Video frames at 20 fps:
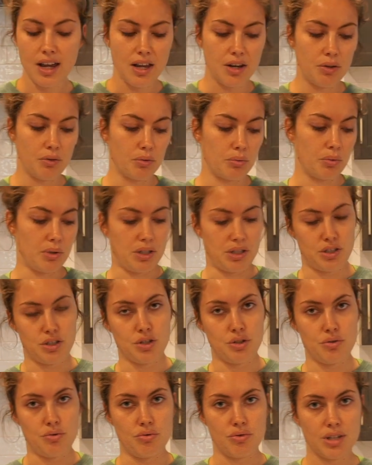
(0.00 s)
No one wanted
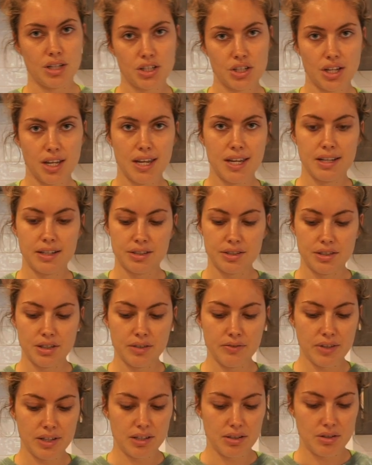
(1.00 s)
to touch a cake to
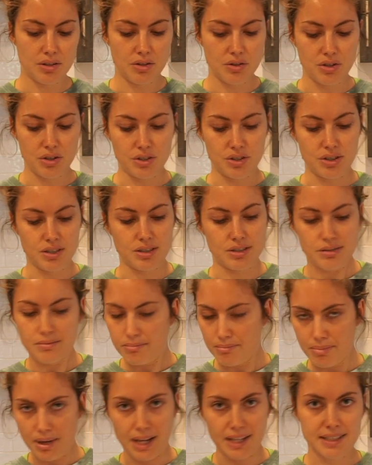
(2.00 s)
serve it. You could
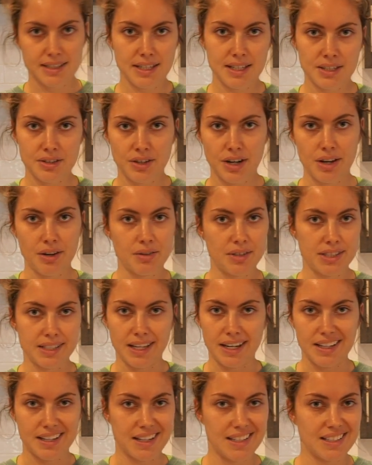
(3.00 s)
just pass these around,
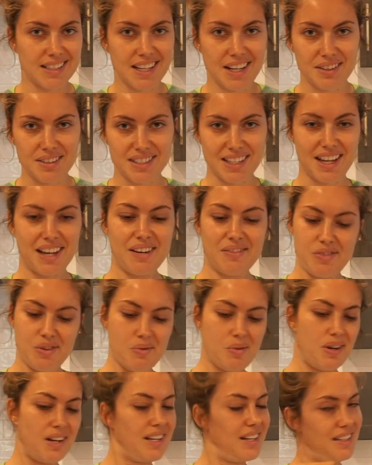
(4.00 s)
sanitize the outside if you
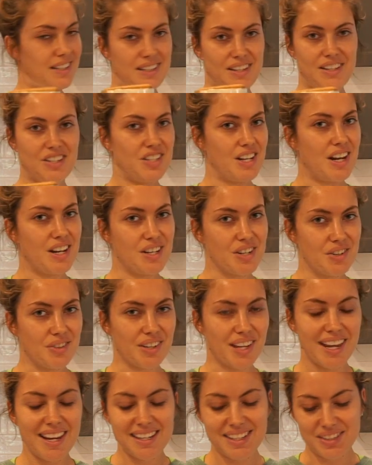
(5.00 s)
wanted, and you had your own
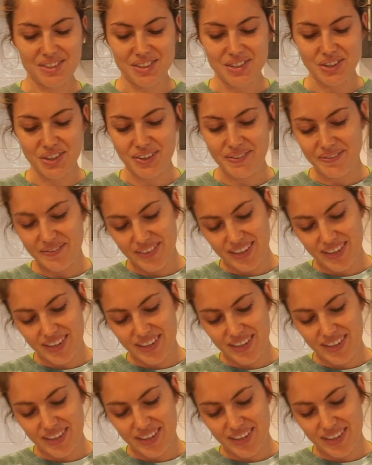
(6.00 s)
cake to enjoy.